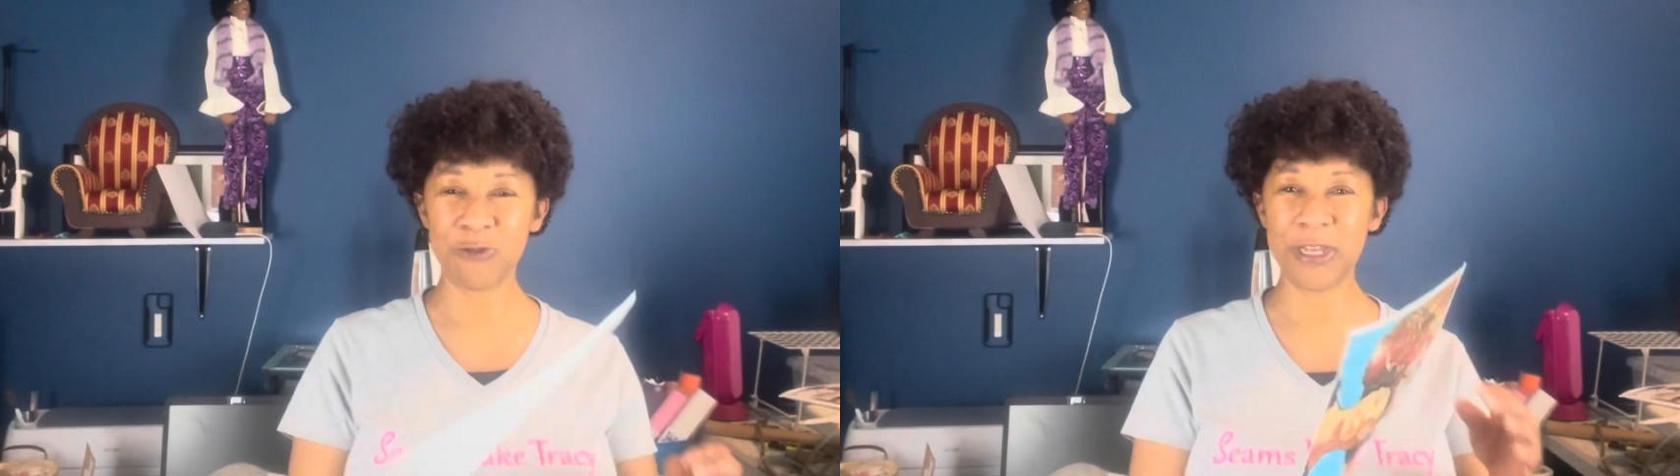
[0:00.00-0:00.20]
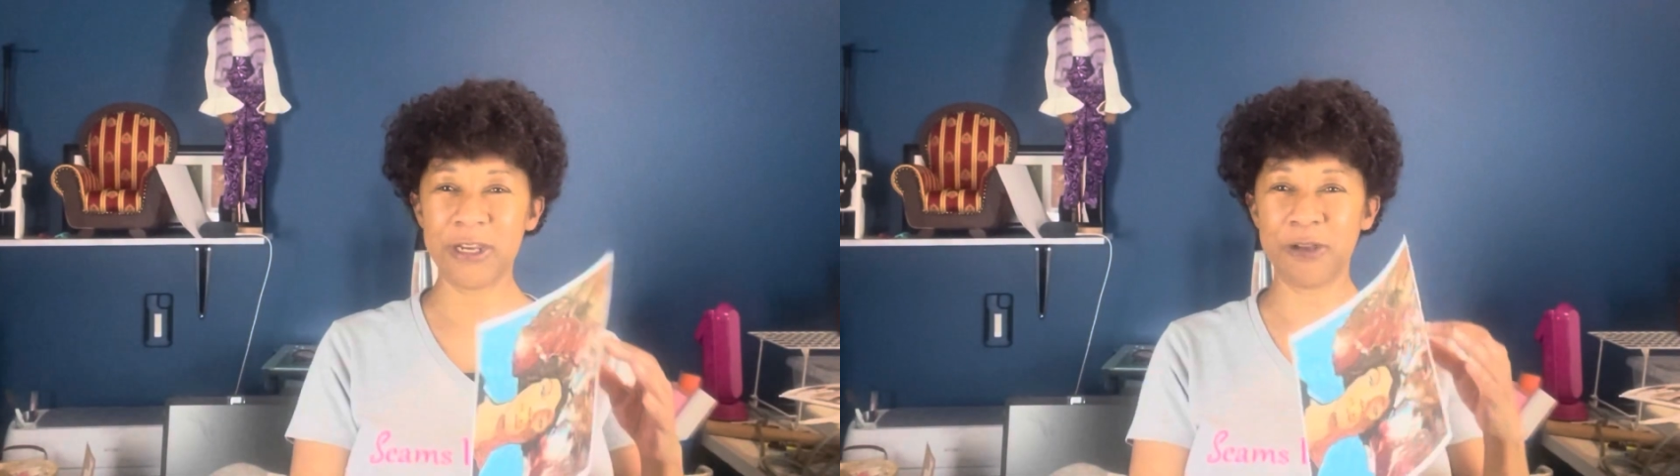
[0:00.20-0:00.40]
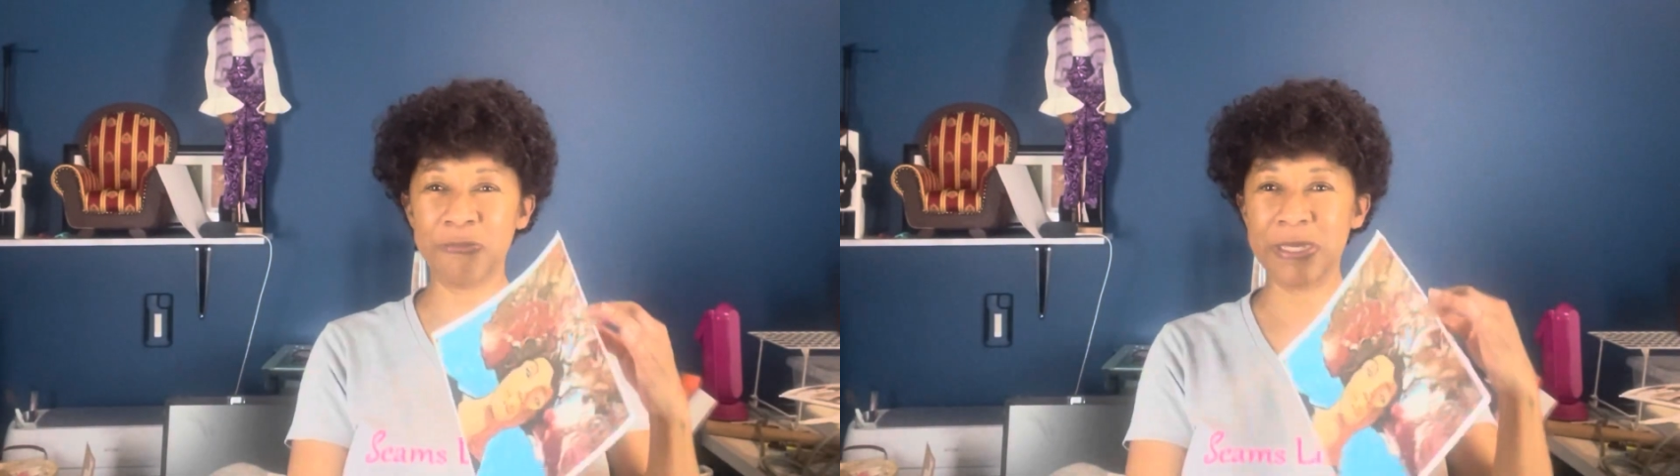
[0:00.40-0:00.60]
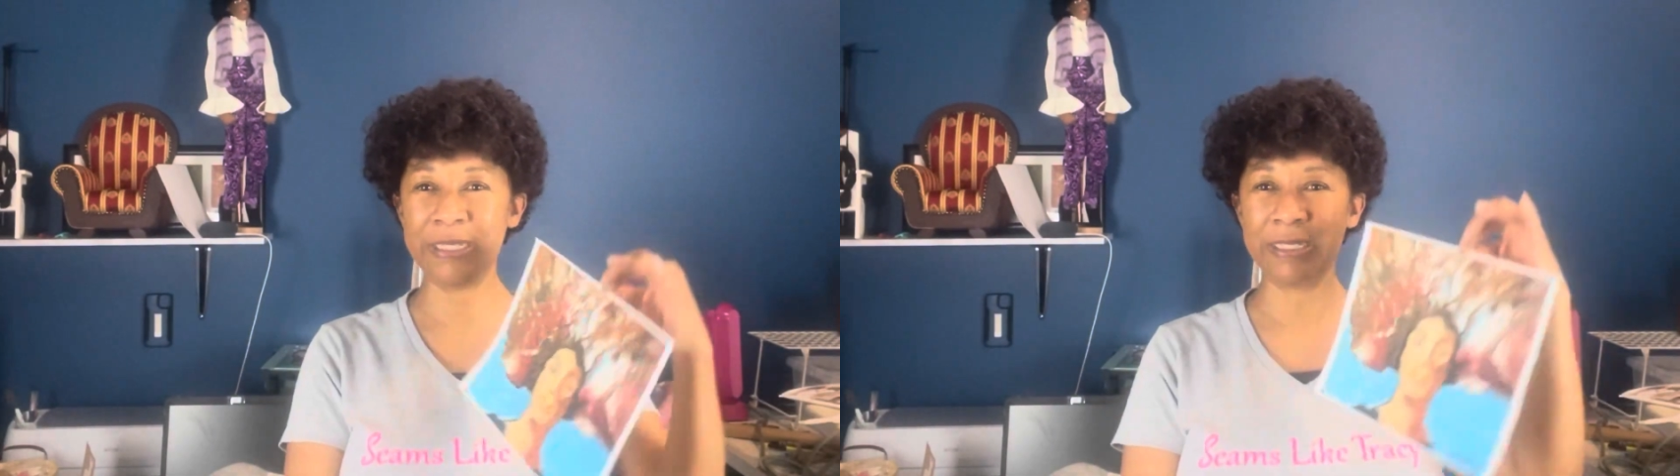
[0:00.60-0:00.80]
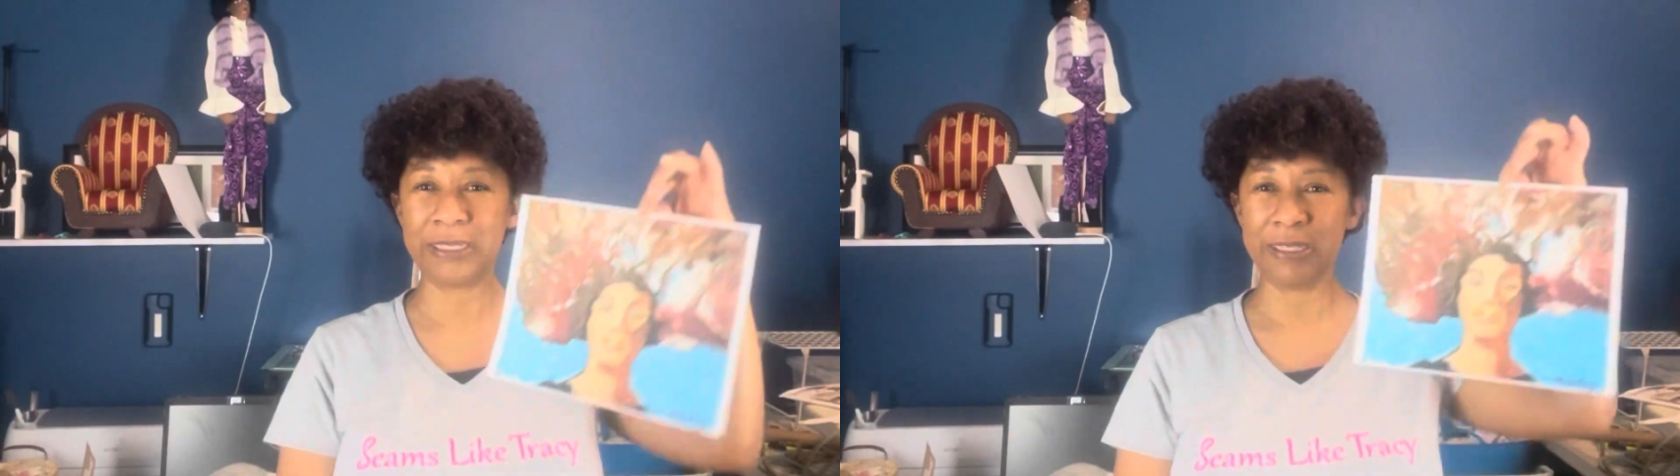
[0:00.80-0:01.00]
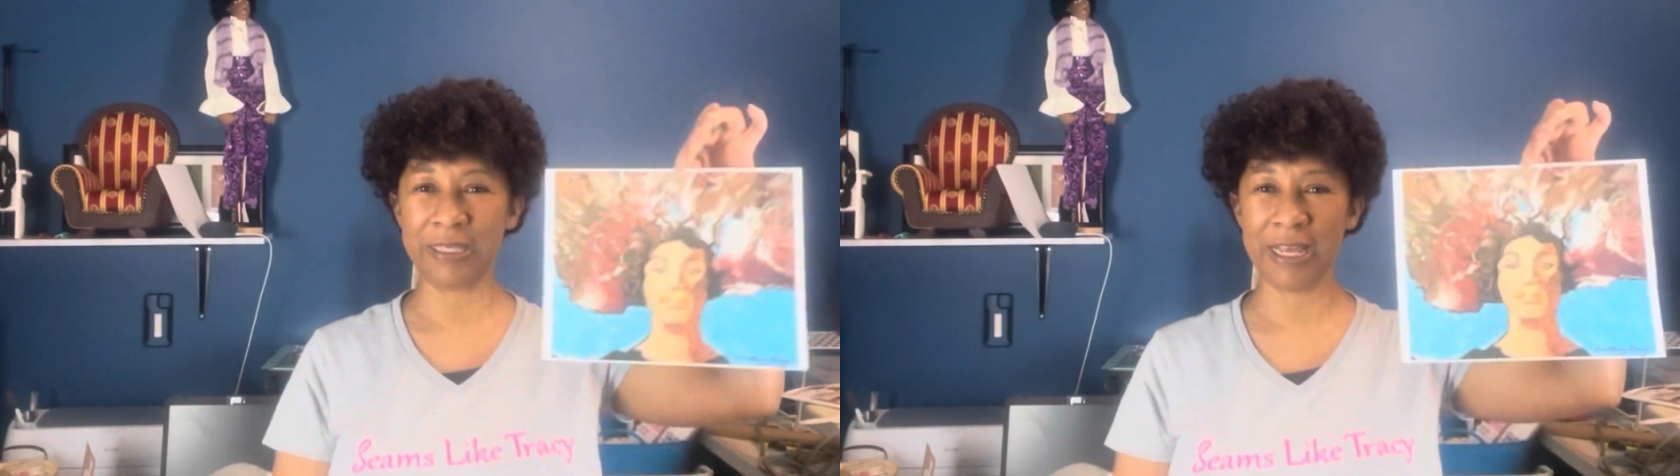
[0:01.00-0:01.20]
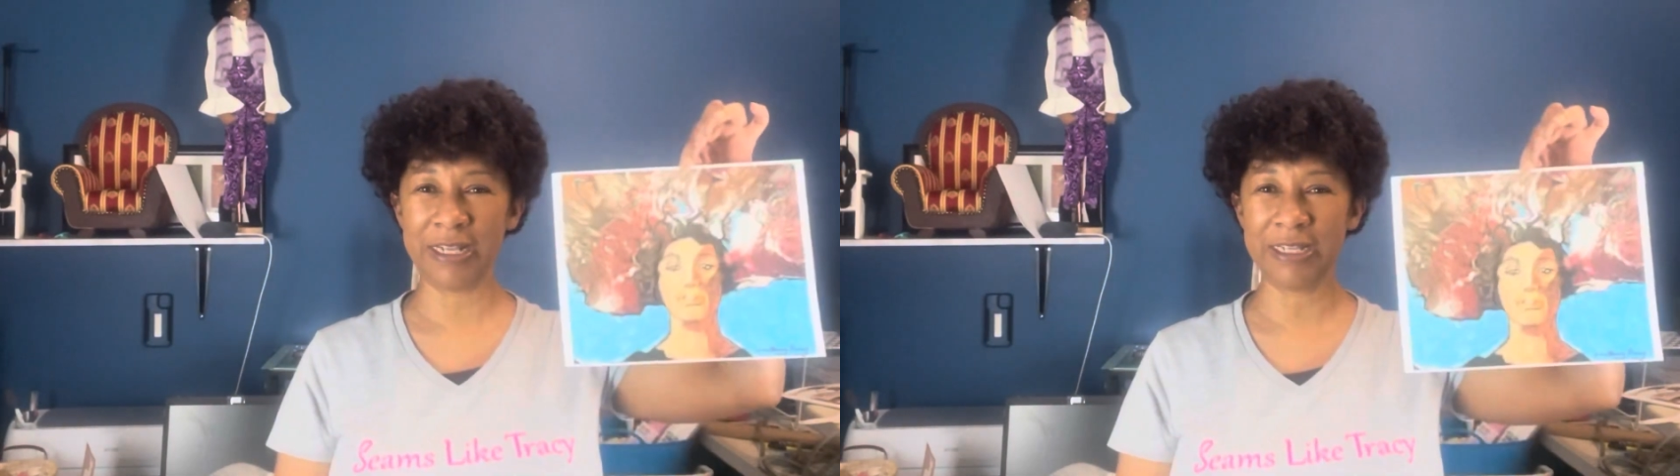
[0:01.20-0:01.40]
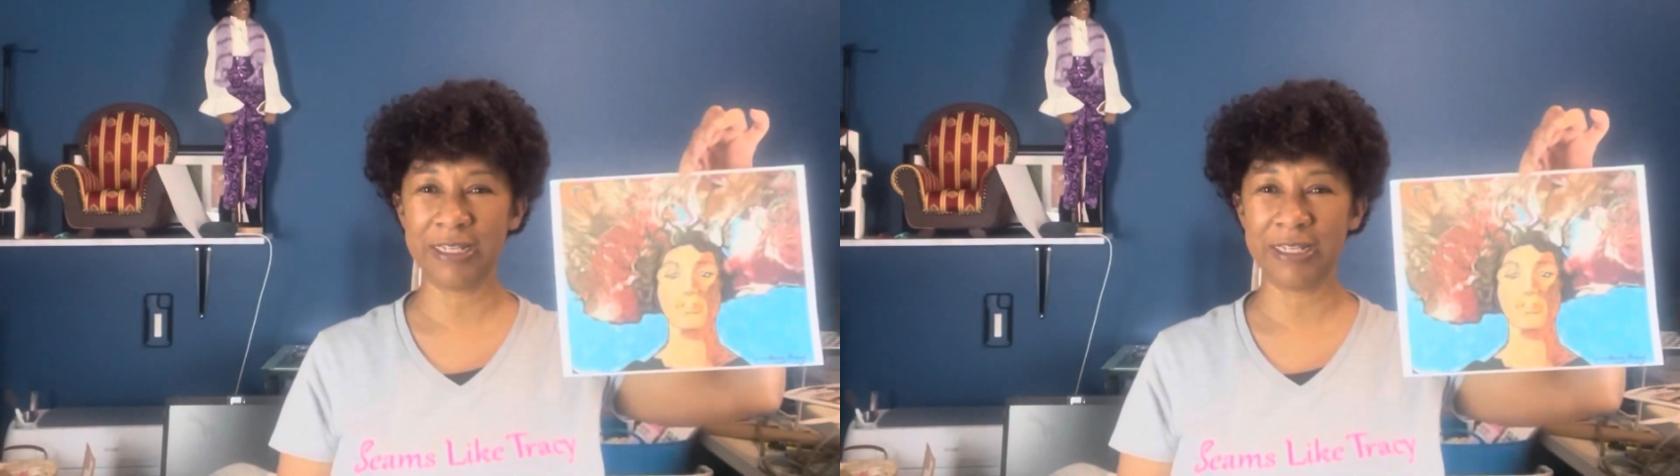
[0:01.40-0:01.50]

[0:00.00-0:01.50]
created a piece that